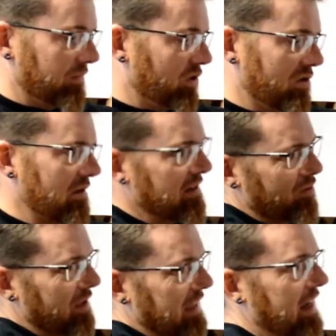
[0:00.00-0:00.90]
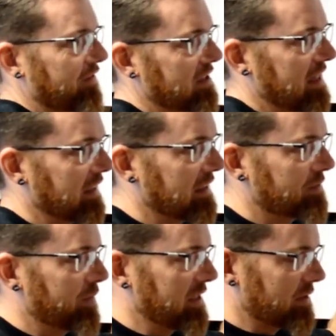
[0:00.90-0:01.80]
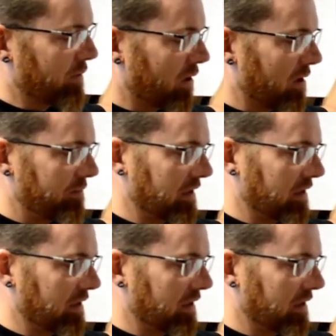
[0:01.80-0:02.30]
You never really have to take this piece apart